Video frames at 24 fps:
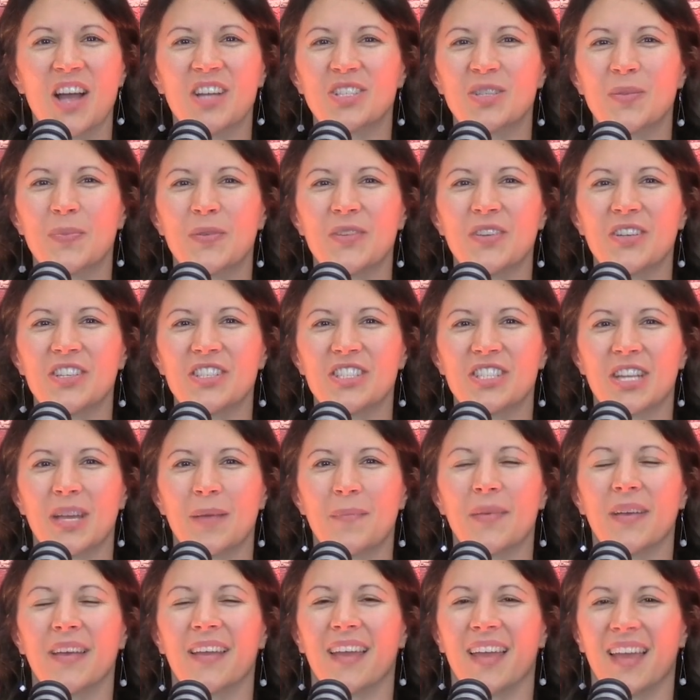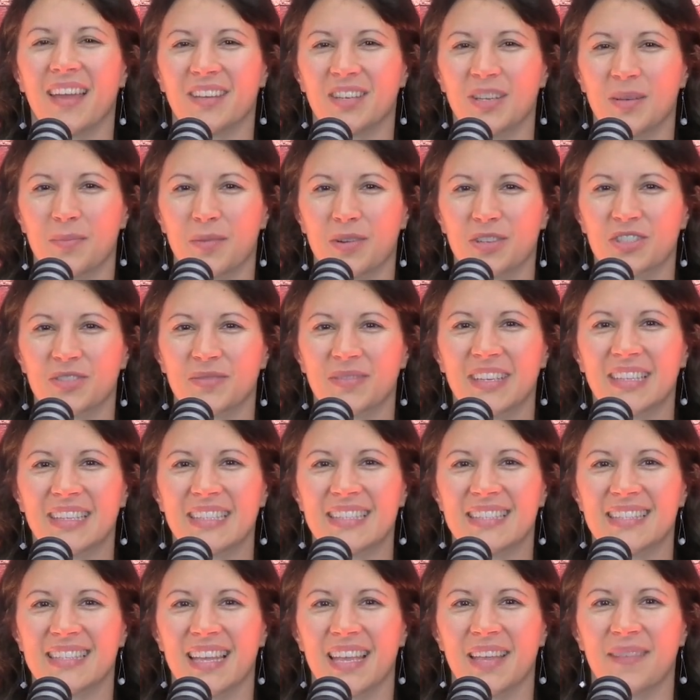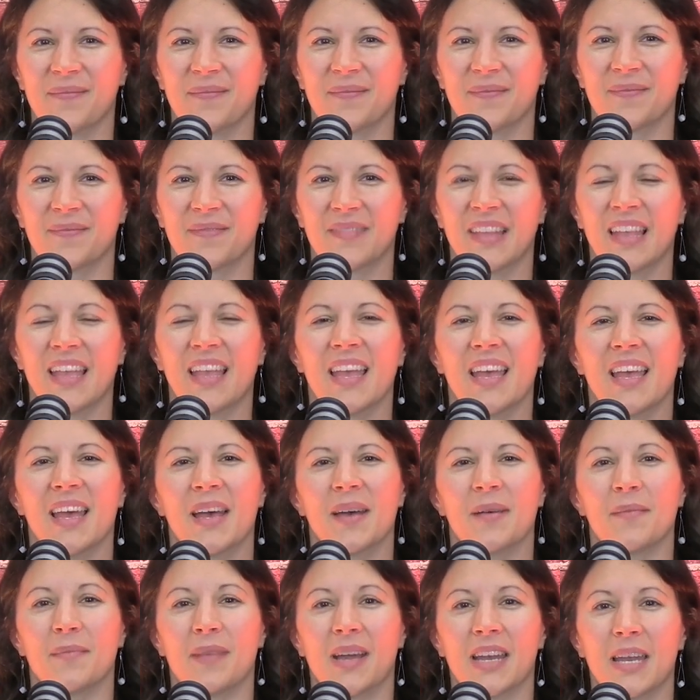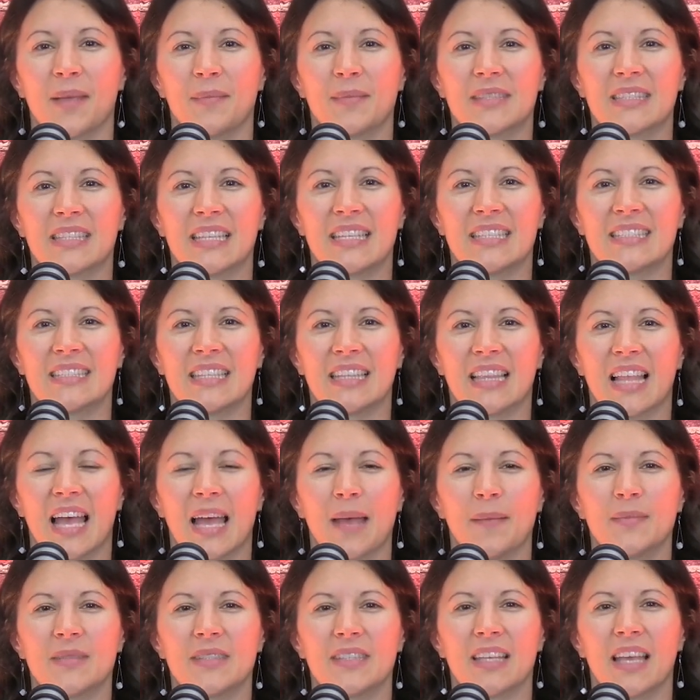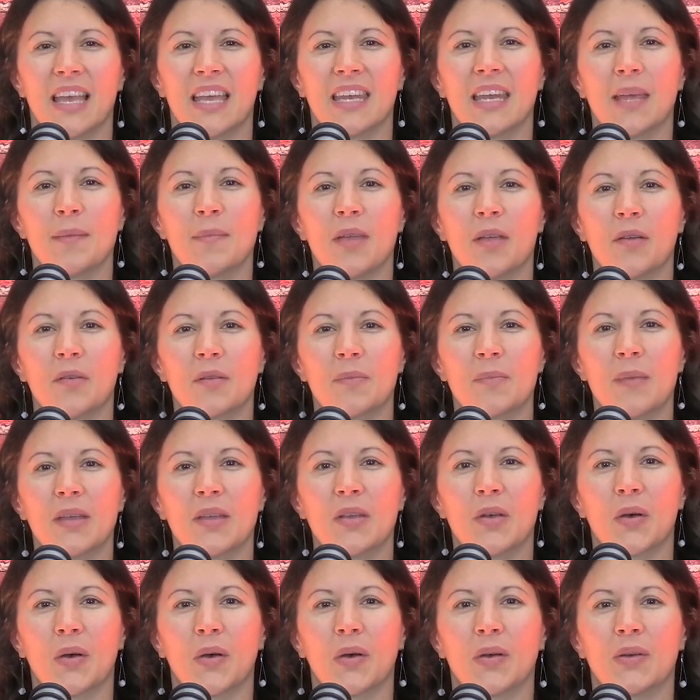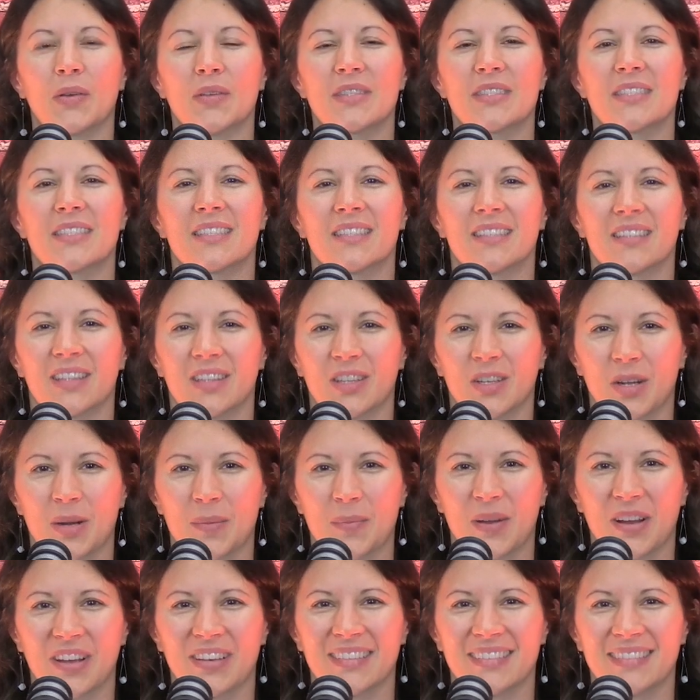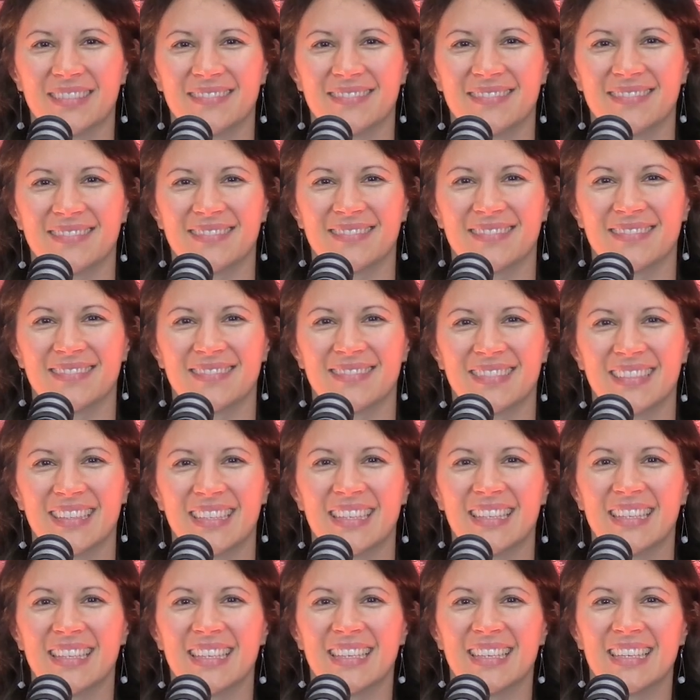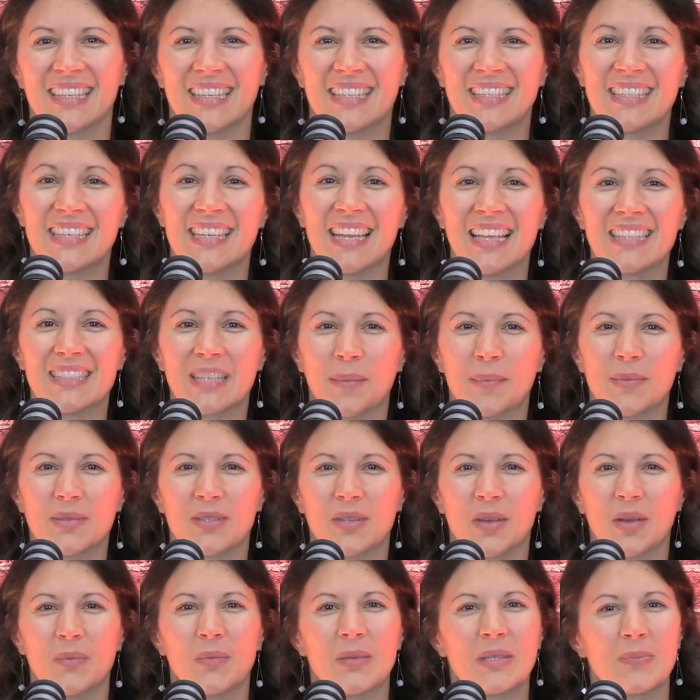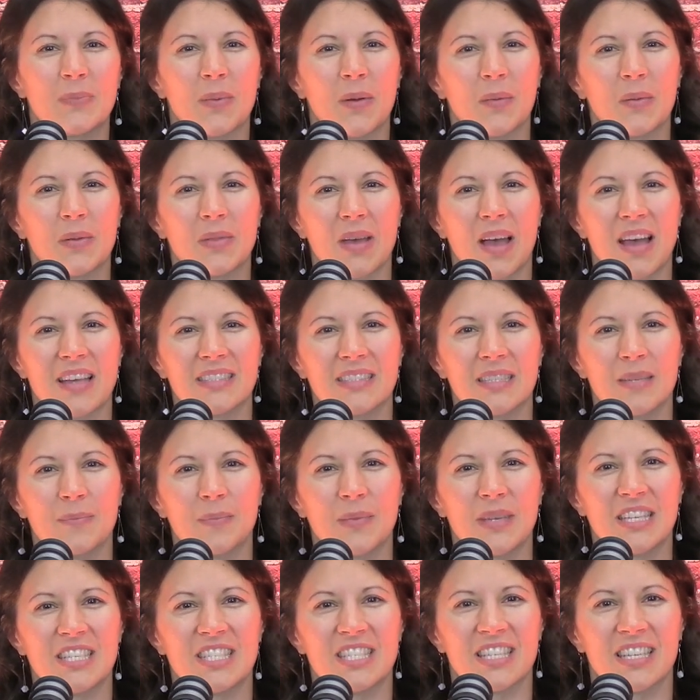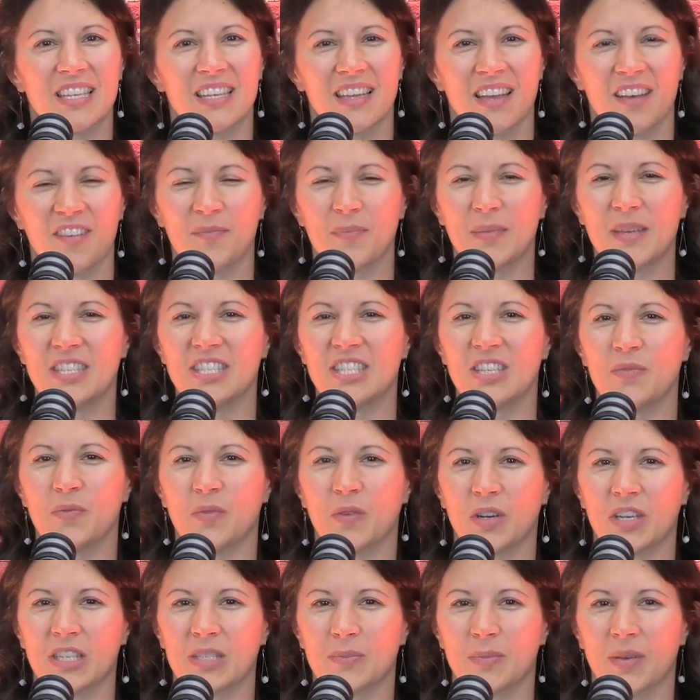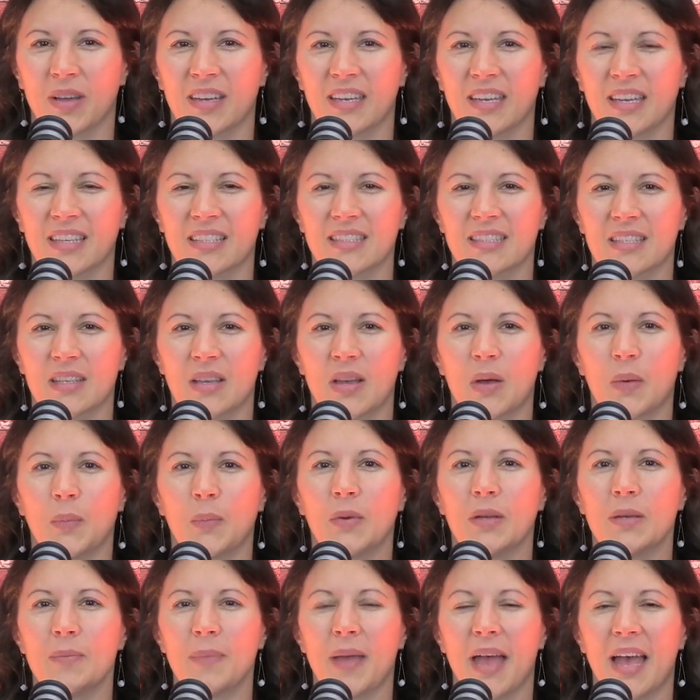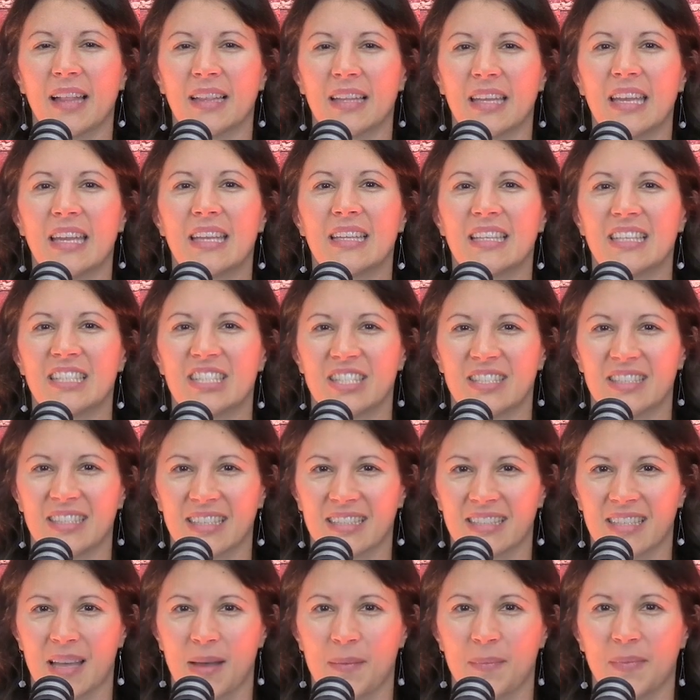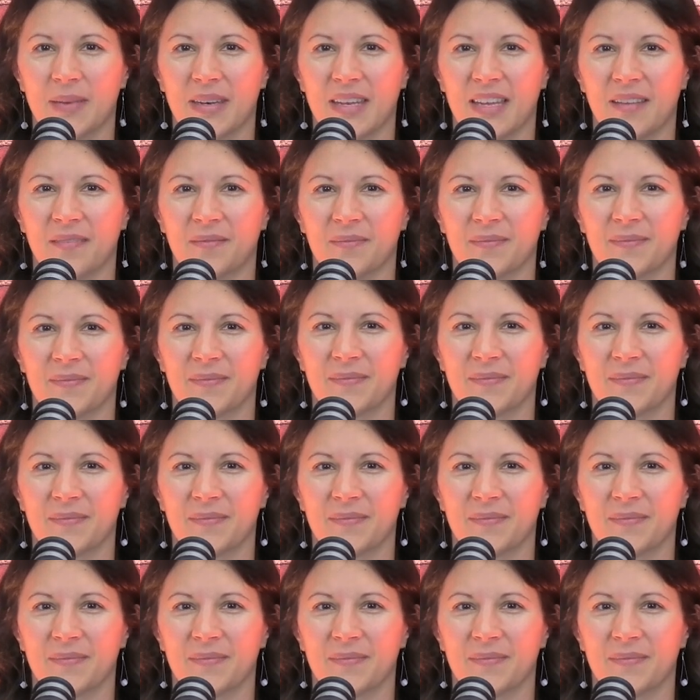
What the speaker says: entrepreneurship, and commercial real estate. My name is Lacey Labs, and I'm here with my co-host, Laura Martin. In today's episode, we spoke with Austin Peachey of Peachey Forest Products, a wood pallet and logistics company.